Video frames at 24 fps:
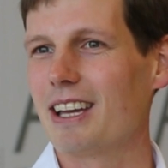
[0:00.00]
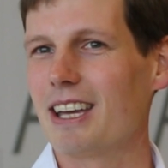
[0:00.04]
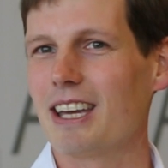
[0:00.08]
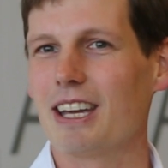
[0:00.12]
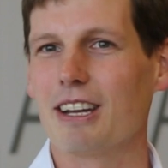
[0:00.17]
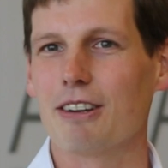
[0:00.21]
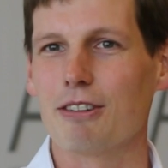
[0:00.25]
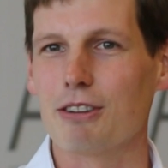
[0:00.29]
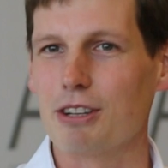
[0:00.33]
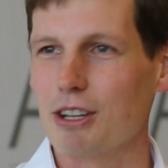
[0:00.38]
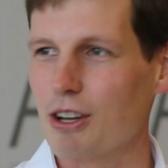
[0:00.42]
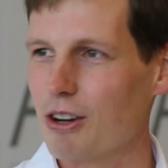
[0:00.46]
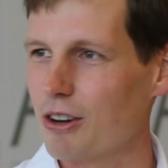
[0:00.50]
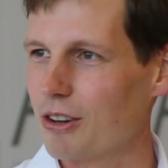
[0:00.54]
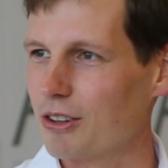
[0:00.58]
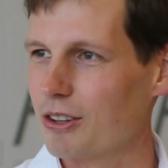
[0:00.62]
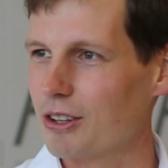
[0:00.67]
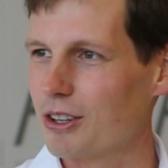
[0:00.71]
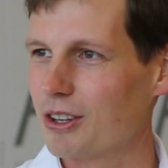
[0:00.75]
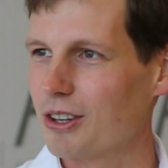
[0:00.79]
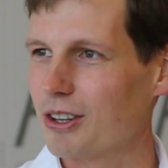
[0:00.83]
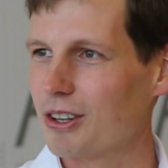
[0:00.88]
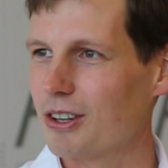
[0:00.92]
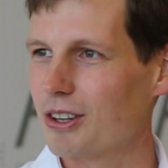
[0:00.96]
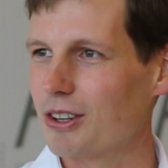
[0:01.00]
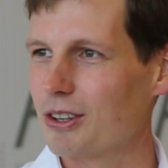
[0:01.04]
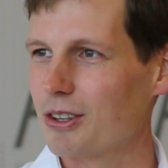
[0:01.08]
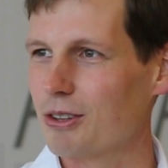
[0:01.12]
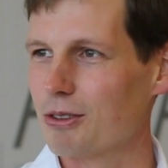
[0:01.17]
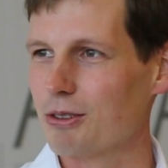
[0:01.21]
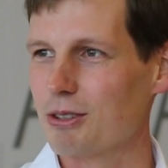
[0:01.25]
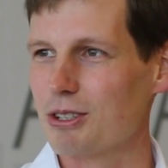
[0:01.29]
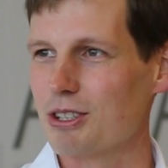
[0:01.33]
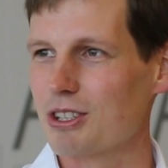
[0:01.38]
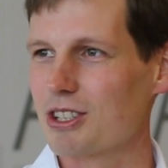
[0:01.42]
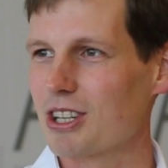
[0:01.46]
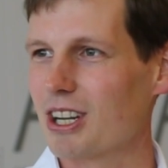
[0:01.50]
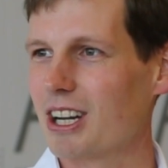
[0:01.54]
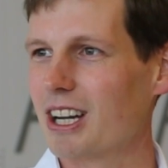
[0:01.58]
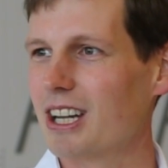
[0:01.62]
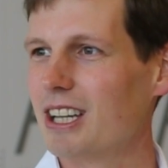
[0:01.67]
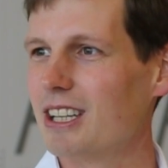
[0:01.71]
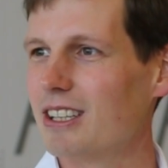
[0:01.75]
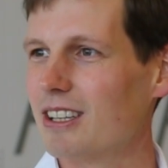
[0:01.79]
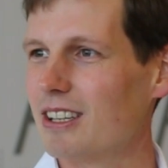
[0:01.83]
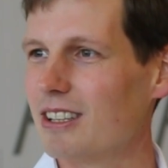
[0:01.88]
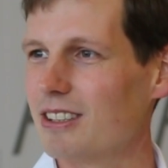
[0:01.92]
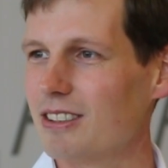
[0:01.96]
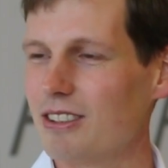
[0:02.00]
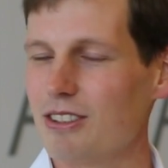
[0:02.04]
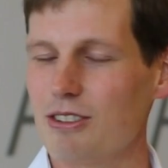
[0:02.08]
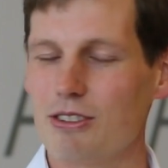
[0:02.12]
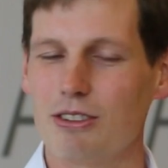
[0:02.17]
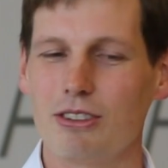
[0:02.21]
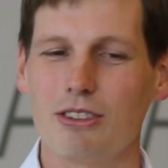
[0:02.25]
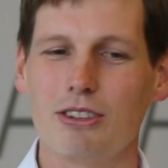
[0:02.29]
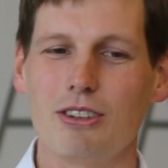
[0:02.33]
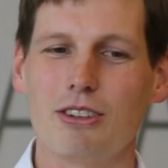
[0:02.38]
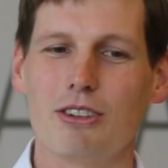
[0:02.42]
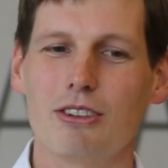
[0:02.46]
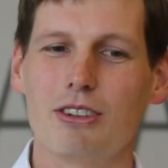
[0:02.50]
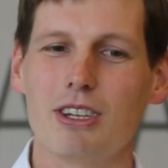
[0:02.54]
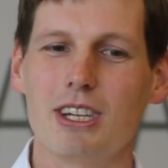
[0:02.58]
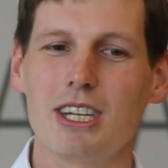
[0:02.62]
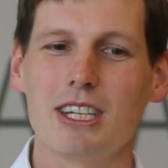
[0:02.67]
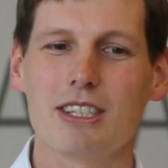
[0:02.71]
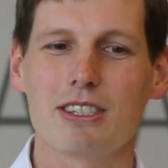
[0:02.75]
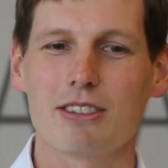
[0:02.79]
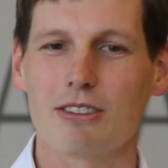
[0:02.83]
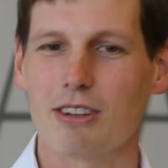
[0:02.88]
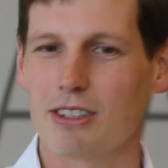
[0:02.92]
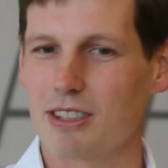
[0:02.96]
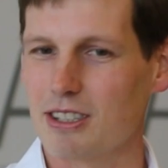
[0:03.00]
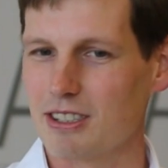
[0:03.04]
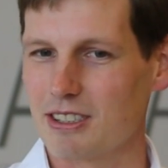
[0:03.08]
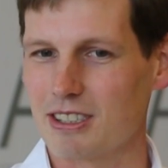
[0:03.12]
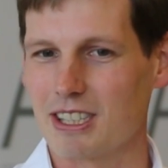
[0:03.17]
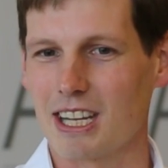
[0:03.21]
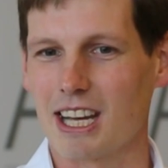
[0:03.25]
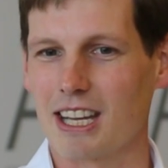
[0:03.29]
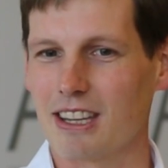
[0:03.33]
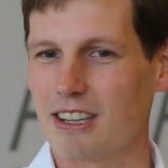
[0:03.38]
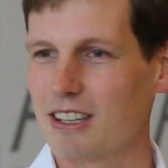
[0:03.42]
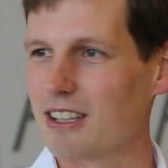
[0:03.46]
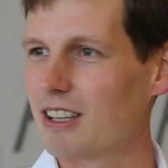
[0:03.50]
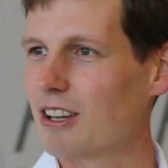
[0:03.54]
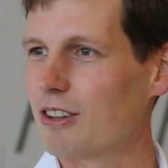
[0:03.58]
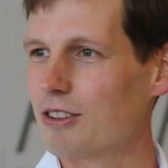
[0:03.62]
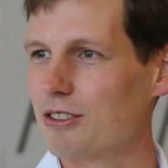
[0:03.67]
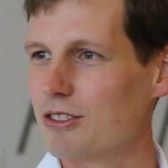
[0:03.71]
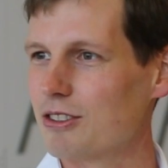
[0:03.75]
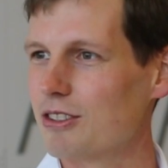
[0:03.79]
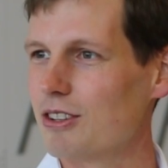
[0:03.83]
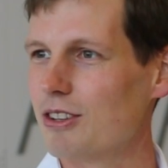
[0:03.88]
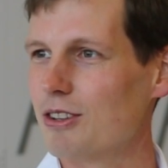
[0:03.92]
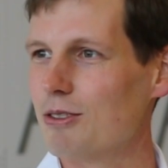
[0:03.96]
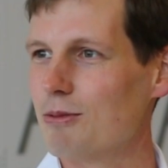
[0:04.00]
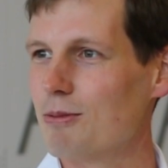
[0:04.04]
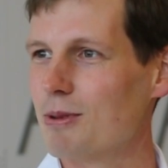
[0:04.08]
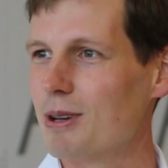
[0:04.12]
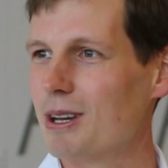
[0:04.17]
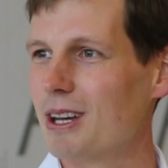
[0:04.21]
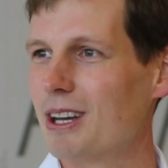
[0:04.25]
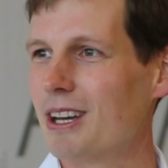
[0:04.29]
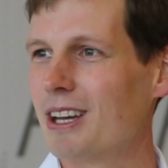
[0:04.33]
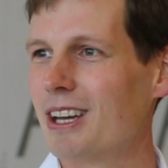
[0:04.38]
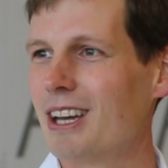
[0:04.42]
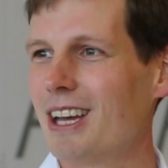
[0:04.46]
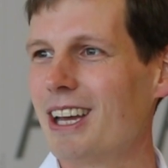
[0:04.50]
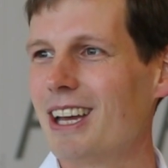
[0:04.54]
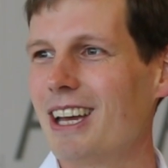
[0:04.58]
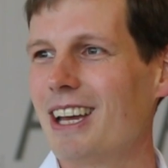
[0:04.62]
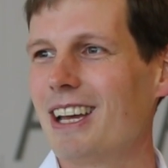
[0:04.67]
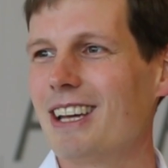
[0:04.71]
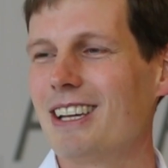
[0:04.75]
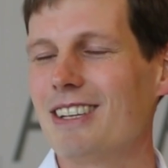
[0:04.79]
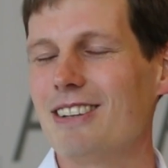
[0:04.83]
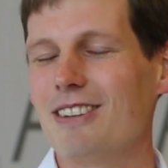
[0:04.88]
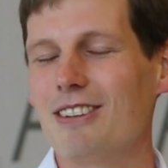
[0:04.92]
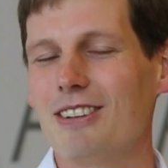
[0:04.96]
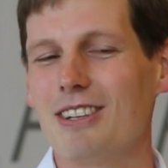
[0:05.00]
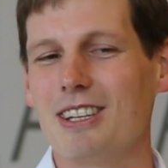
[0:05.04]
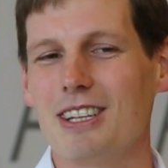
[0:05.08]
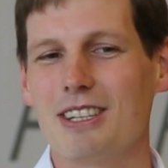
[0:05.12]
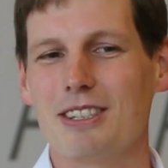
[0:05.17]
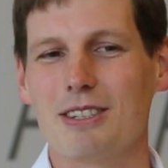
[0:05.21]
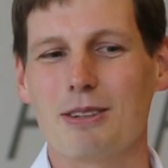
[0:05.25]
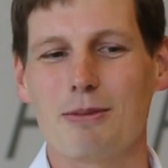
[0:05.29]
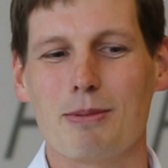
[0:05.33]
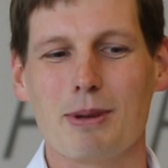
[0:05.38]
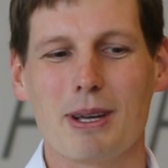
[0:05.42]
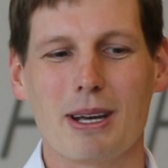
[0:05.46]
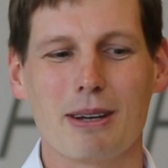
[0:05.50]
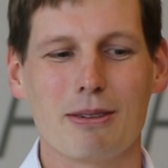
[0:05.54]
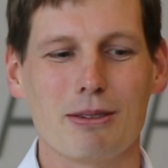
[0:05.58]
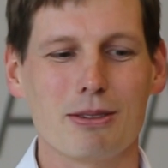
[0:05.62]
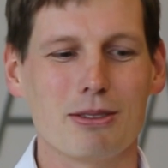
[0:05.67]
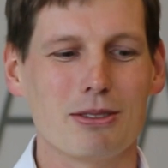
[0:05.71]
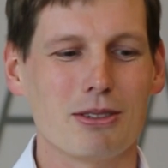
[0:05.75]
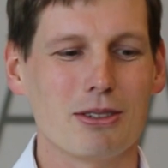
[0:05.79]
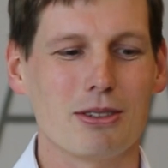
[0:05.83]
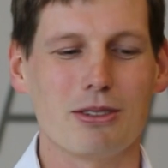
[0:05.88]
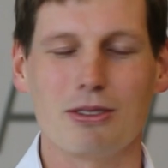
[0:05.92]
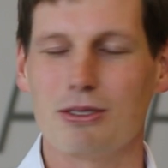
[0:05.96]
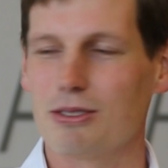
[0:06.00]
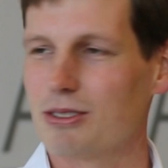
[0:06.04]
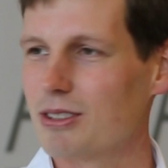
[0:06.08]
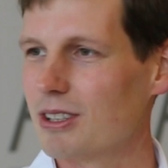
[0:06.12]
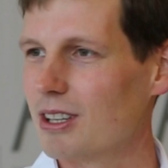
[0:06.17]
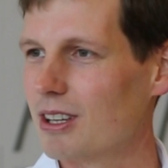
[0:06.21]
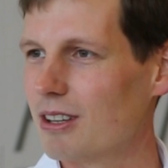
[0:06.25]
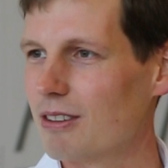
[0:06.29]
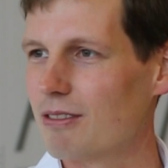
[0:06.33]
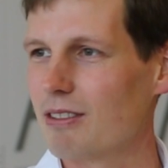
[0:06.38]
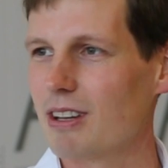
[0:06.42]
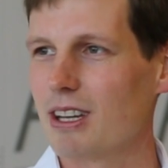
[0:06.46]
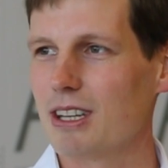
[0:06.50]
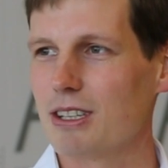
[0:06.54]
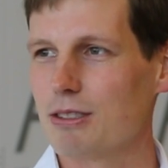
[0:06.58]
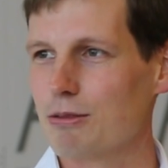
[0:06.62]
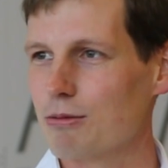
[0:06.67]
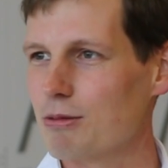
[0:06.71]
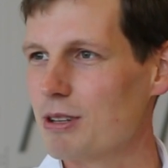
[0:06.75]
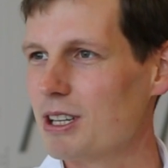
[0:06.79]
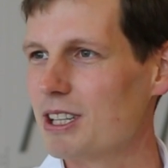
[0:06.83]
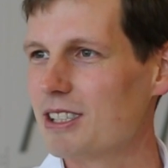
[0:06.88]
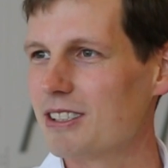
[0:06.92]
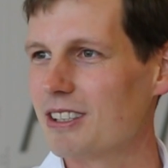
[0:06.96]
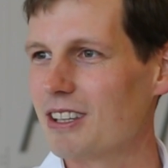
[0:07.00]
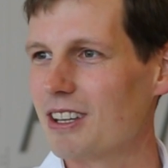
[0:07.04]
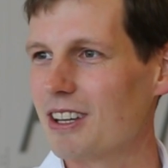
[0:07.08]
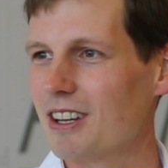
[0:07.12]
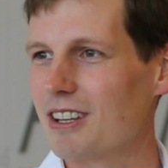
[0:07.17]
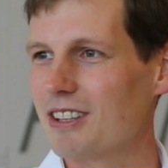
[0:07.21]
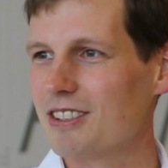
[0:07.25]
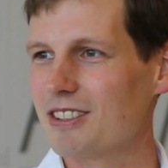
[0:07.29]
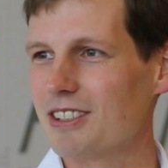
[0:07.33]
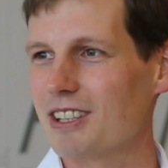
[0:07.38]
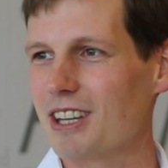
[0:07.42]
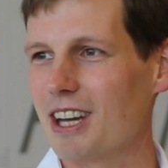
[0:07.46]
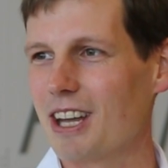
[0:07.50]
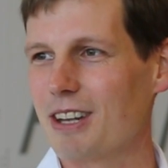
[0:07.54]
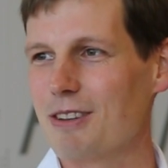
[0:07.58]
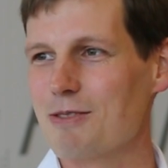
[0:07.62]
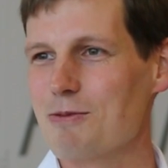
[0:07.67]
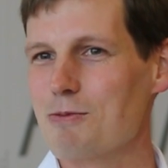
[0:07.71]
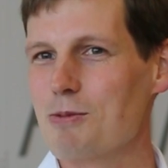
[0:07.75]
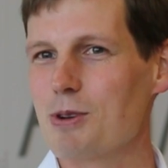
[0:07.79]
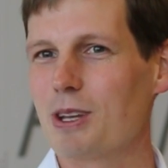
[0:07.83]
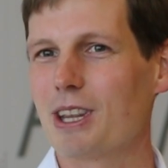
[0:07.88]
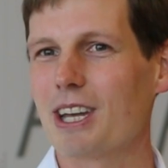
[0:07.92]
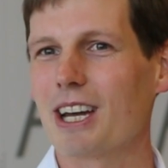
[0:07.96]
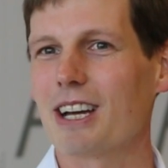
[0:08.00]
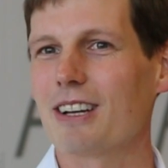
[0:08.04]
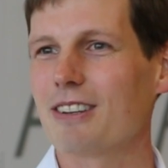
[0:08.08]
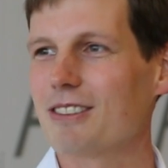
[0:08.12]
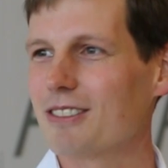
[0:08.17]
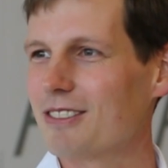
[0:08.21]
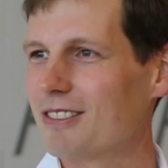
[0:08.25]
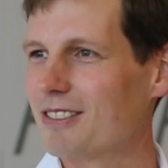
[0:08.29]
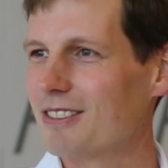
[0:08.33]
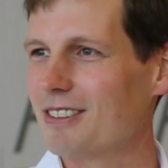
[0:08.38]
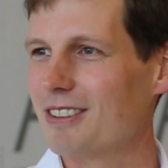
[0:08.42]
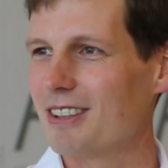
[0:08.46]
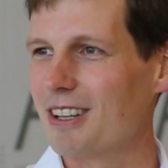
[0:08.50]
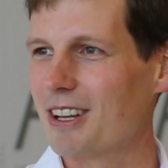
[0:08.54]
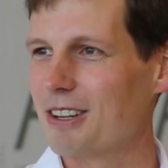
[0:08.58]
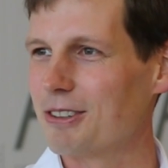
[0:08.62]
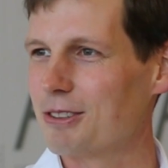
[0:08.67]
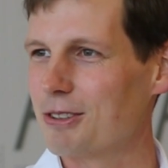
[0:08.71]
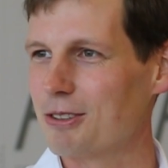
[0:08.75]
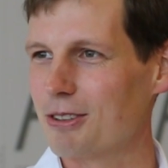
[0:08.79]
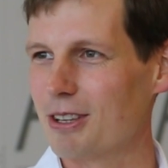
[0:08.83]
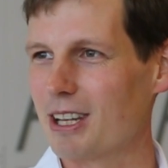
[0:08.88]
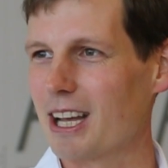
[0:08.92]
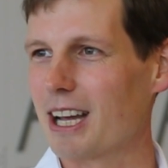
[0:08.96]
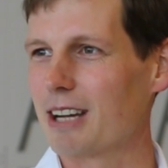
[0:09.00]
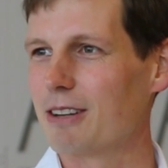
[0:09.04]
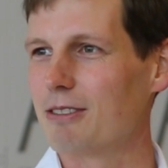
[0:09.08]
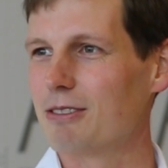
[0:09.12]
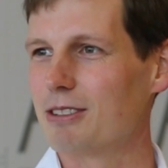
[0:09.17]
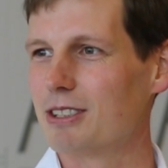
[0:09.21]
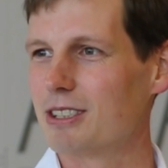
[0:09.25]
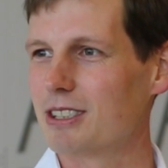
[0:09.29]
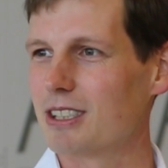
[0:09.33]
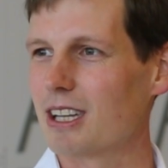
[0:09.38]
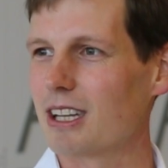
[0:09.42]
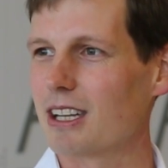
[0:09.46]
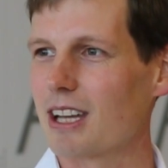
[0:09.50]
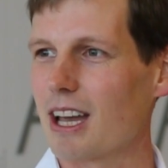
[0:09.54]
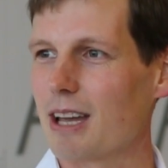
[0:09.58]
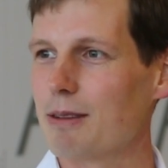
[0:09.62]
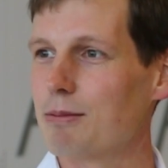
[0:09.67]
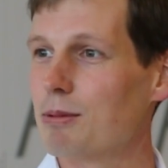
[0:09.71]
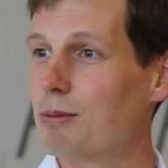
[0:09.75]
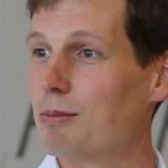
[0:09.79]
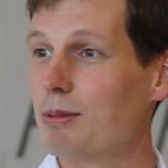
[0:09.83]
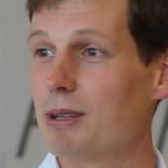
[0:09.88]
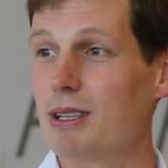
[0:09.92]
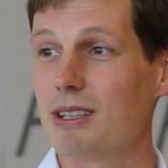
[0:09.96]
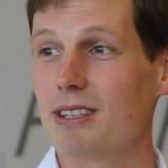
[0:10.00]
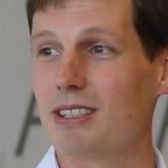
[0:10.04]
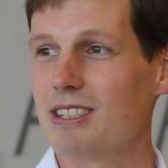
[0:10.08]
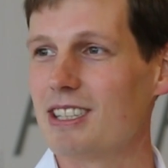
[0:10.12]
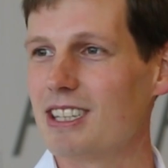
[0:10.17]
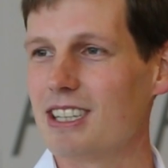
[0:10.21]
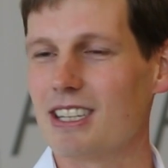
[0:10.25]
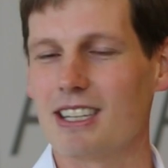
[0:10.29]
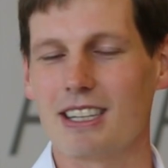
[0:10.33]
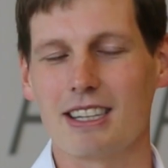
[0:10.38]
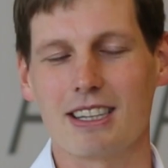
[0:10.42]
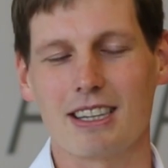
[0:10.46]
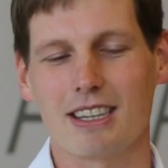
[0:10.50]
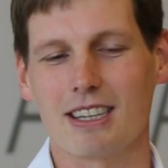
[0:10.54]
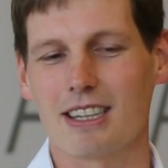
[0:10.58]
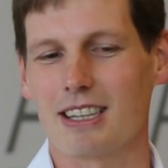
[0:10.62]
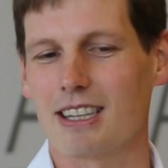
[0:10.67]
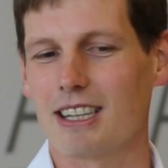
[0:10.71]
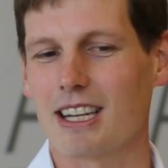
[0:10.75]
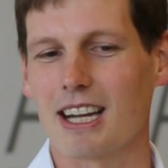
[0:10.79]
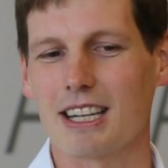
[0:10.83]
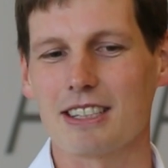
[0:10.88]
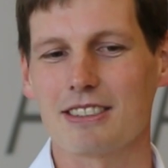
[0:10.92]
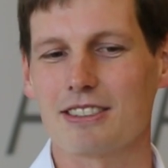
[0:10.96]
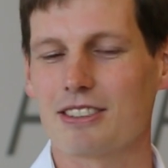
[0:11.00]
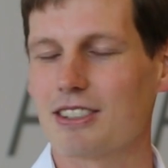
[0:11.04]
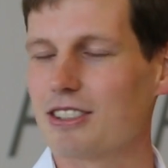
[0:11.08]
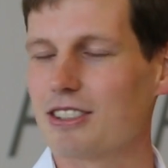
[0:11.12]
here in Hong Kong or in China, you need to understand the consumer, you need to be able to do surveys, research, and without local language capabilities, that's